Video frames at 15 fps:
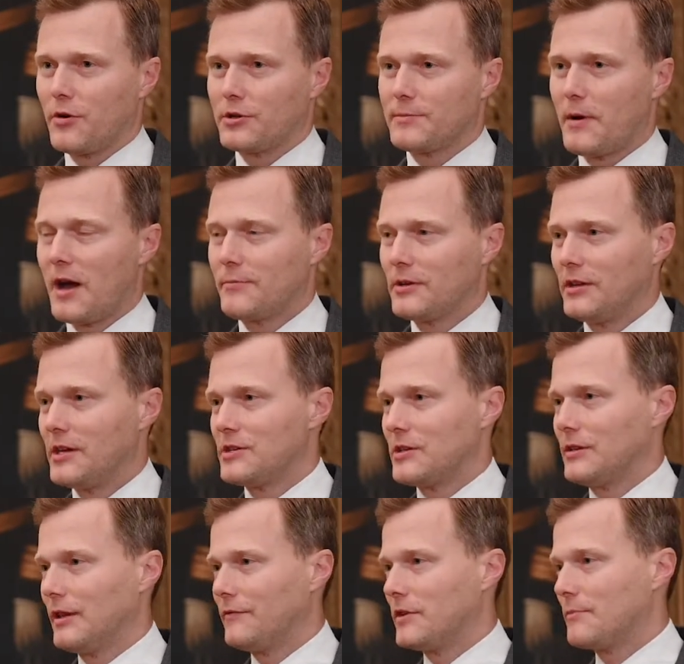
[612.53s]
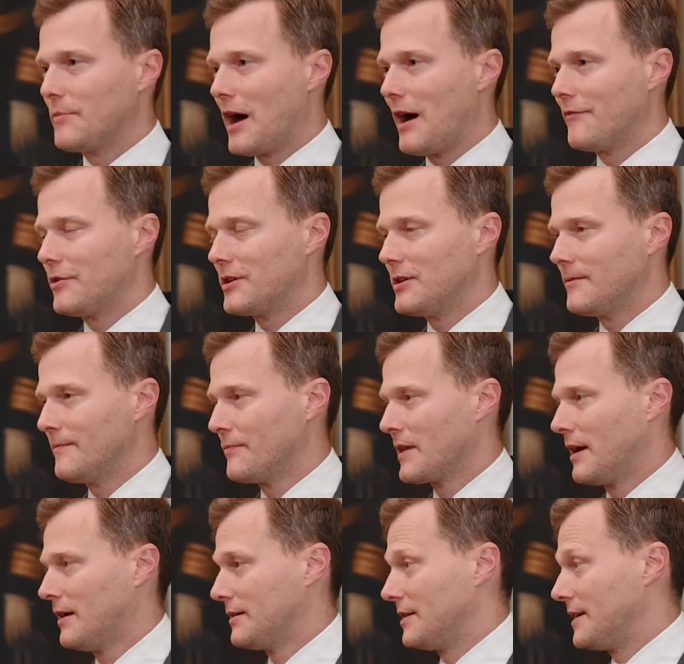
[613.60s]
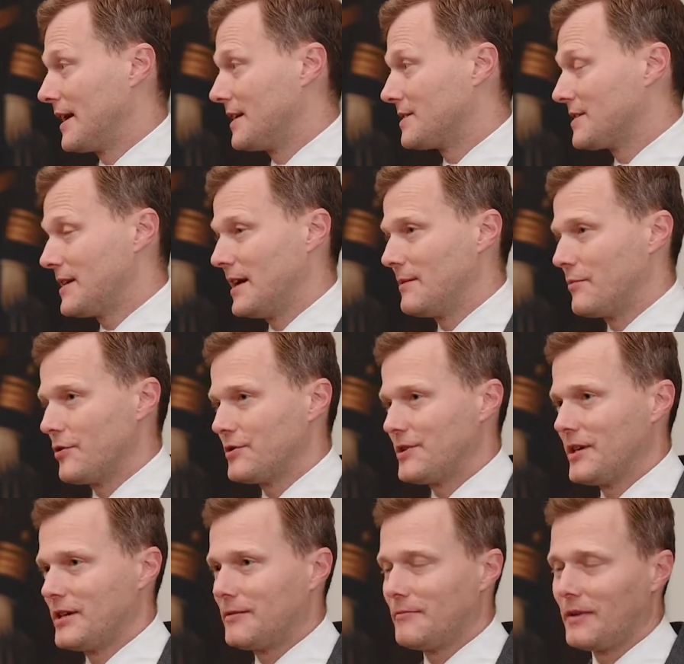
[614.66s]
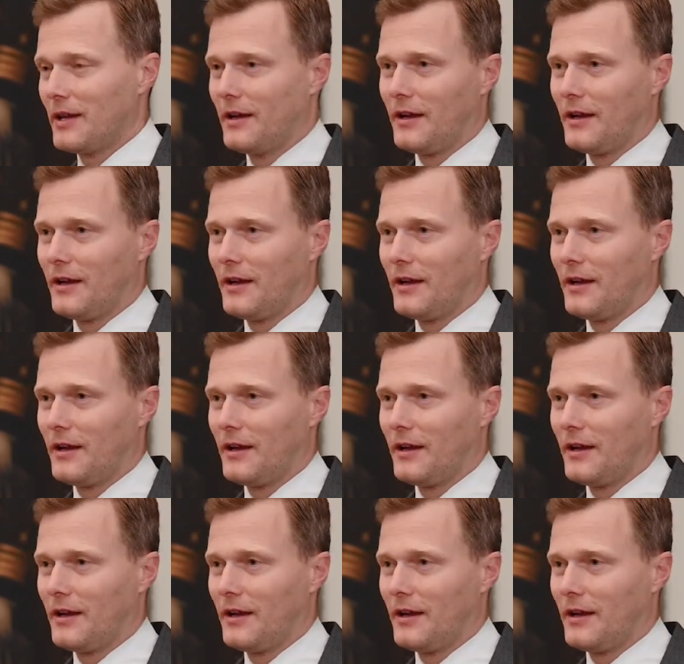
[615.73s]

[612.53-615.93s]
Earth's population lived in poverty. Today it's 10%.